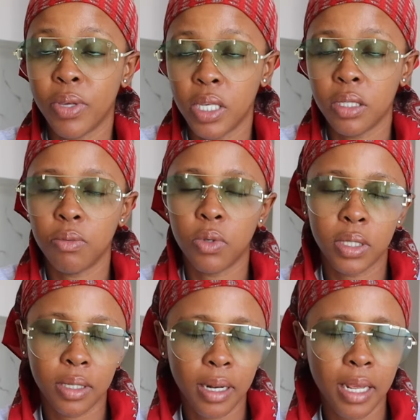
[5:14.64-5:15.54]
Yes, I'm
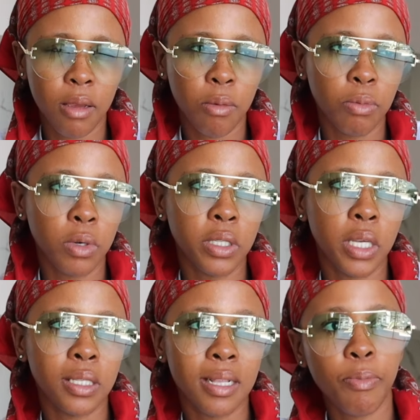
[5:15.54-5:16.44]
gonna sleep. I'm gonna
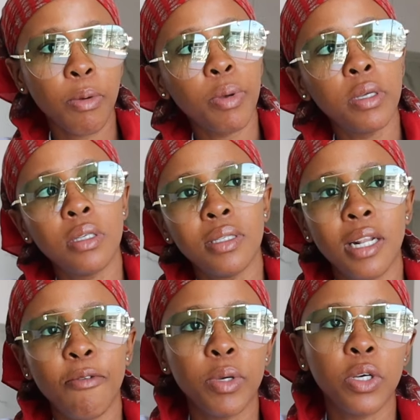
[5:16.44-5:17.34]
take sleeping pills and
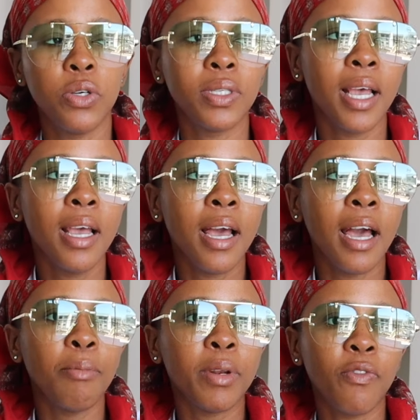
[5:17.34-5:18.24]
sleep, because
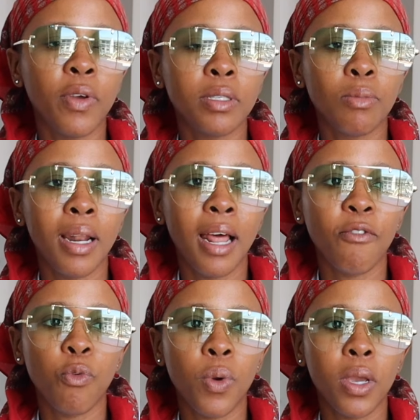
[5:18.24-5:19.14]
I'm in a phase of my
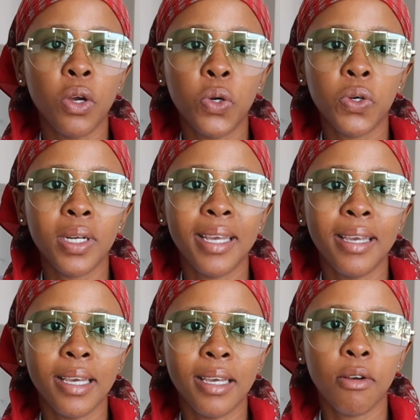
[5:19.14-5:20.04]
life where
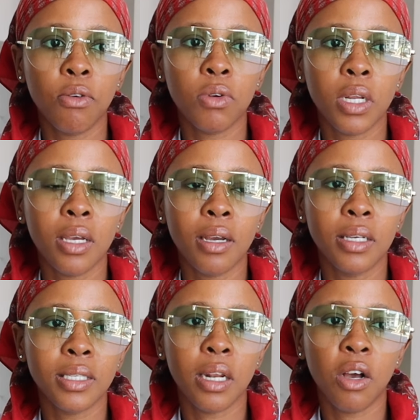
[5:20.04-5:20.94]
kukuningi
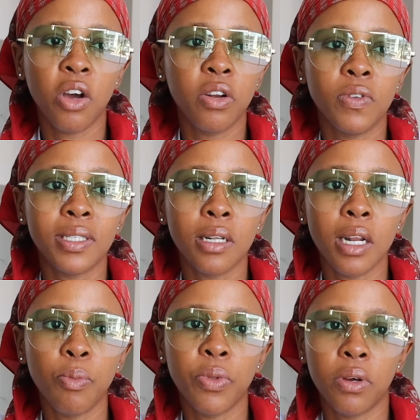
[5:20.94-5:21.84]
guys, and I can't even
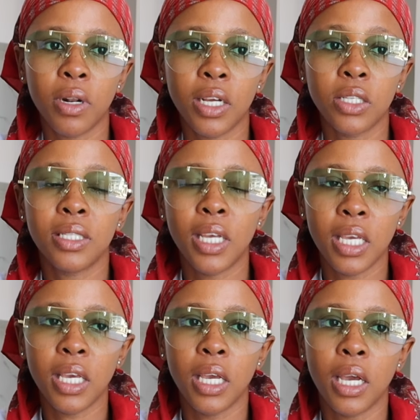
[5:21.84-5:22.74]
sleep without like
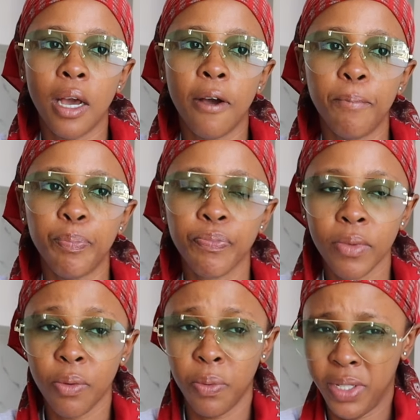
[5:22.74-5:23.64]
taking
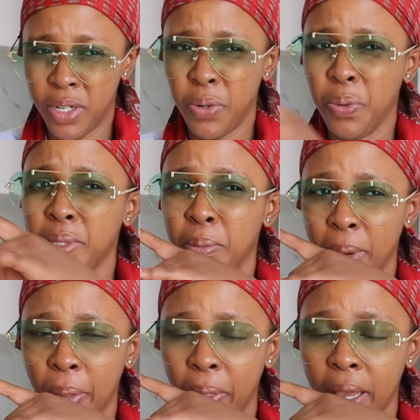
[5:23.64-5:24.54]
which I know is a
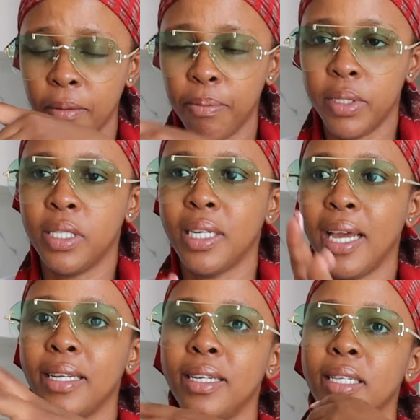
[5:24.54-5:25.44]
bad thing, but
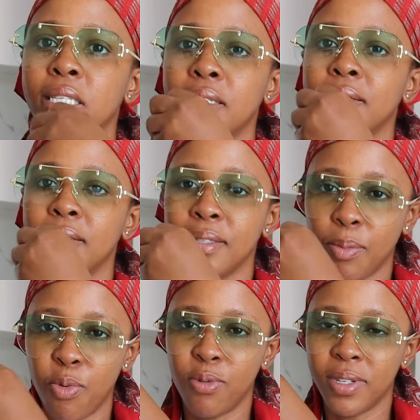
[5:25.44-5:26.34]
I need
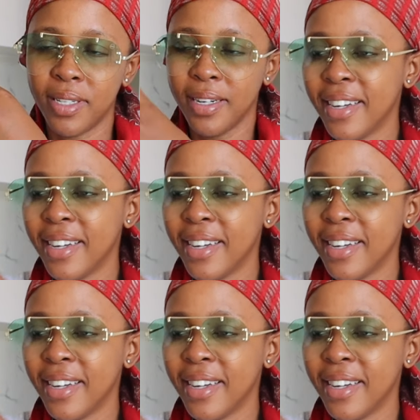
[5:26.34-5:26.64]
support